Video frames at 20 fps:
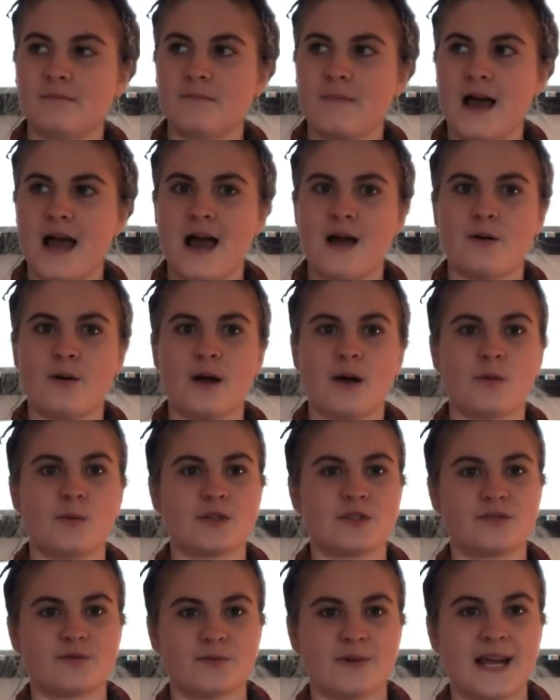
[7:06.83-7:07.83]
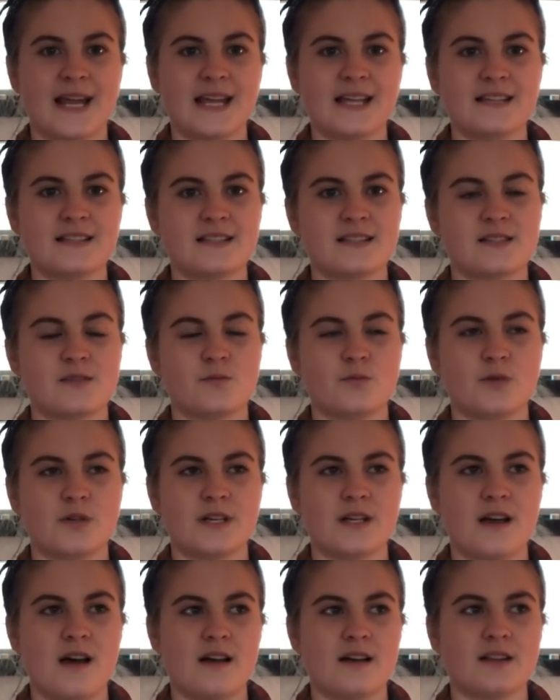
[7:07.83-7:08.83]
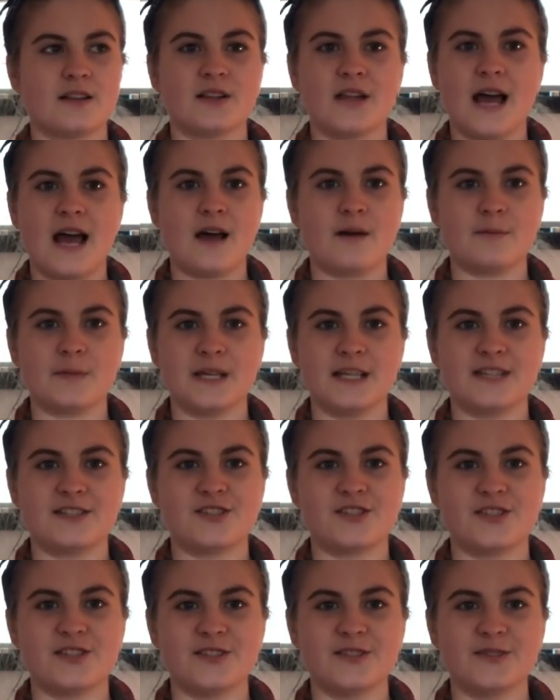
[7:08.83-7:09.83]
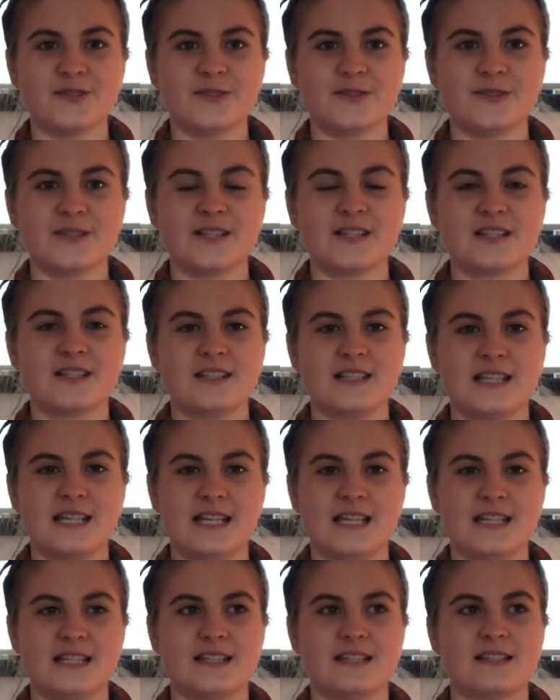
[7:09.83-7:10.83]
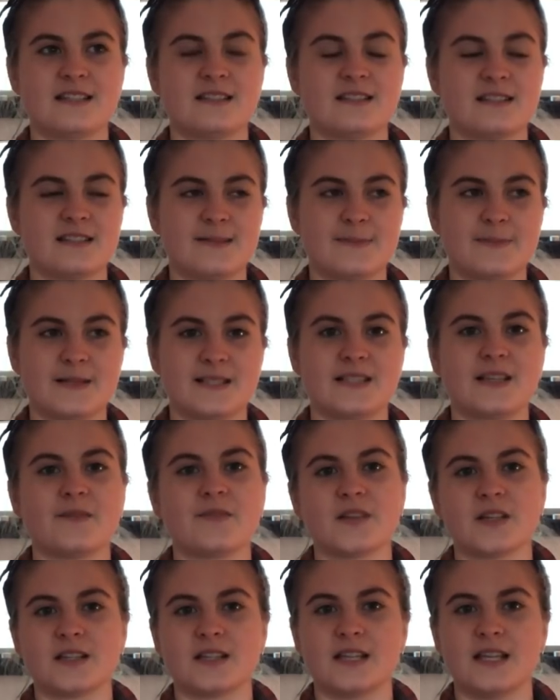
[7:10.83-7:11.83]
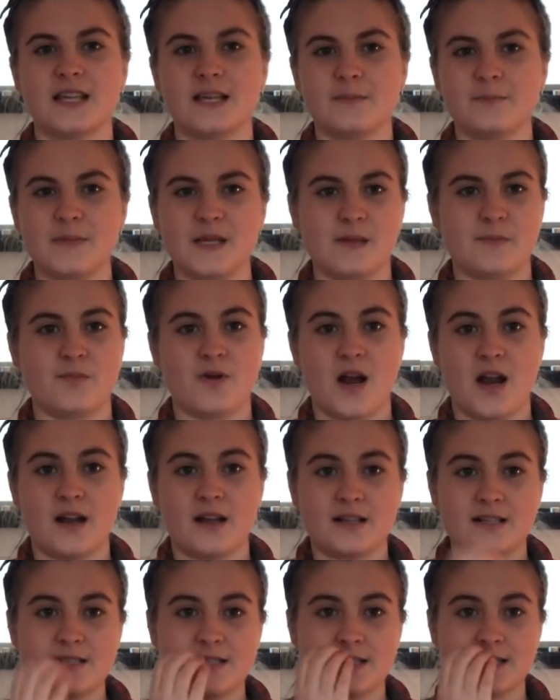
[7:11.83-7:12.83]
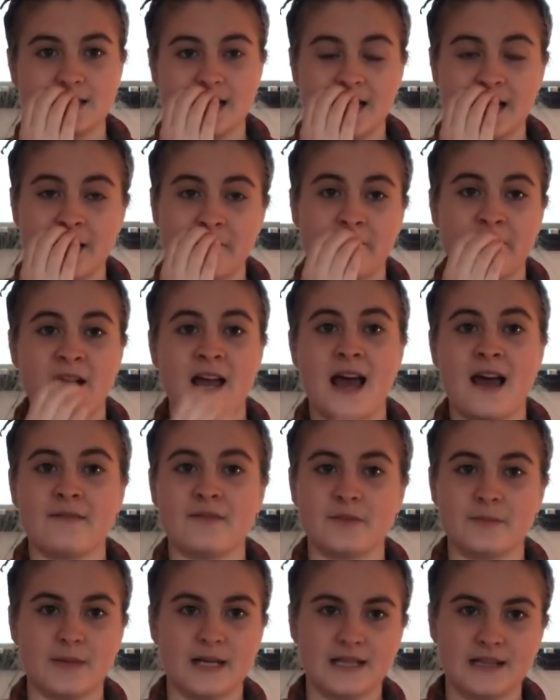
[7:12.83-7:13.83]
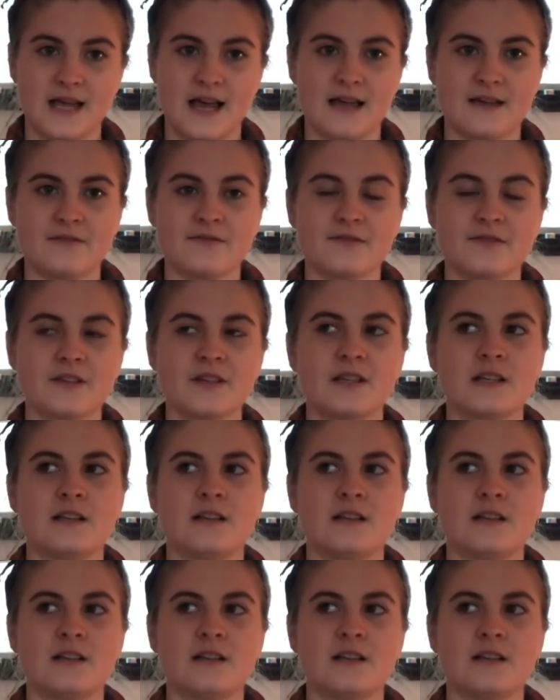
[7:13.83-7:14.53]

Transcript: how I was raised would not allow me to eat specifically meat products, because I never have in my life.